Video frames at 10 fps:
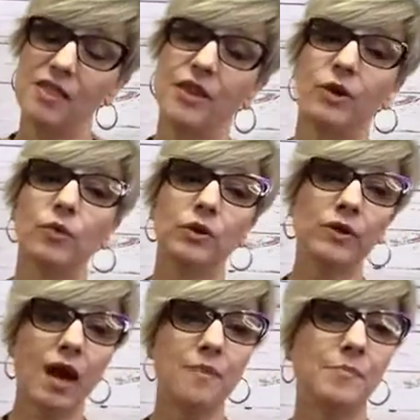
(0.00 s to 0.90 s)
uh, there will
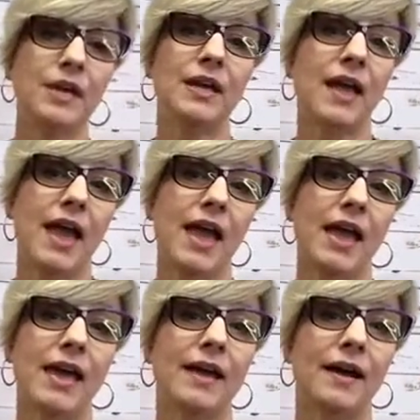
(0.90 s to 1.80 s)
not be
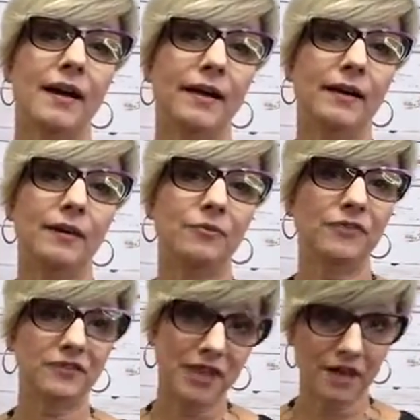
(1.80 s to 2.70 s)
a um,
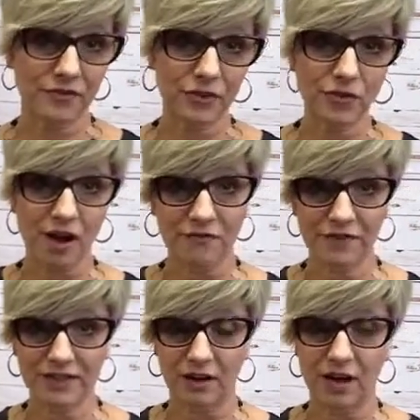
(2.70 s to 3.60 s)
Fifth Avenue
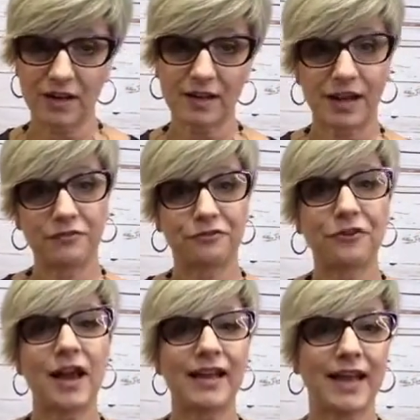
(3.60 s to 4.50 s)
coffee talk on
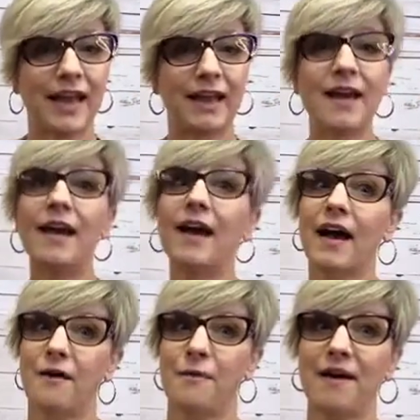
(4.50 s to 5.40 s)
Friday.
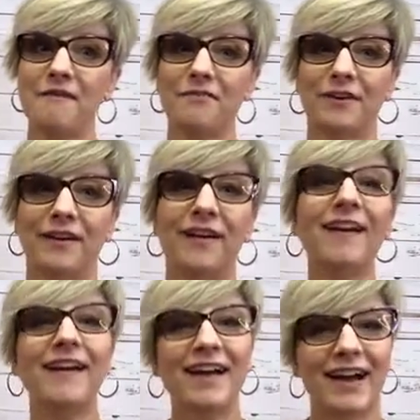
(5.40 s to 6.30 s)

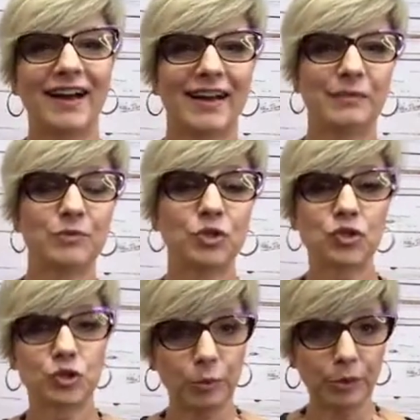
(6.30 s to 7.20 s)
However, I'm
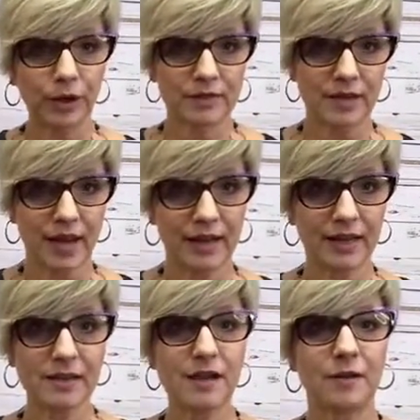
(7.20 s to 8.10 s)
super
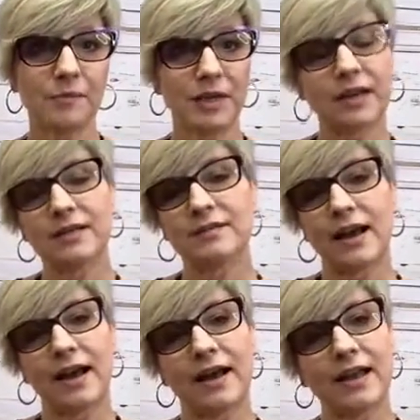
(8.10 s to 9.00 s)
excited because
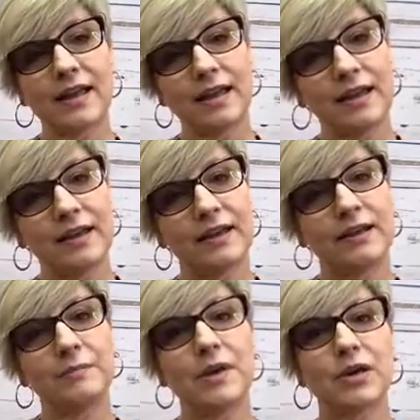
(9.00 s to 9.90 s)
I
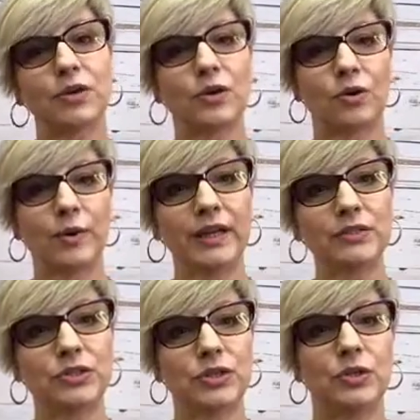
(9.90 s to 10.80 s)
am
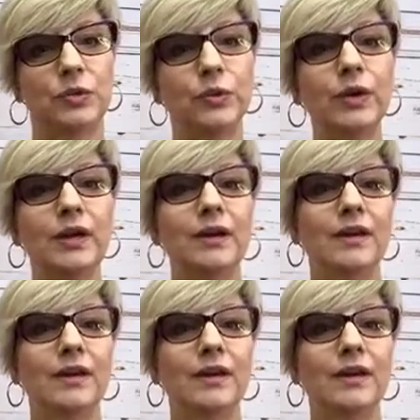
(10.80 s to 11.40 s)
going to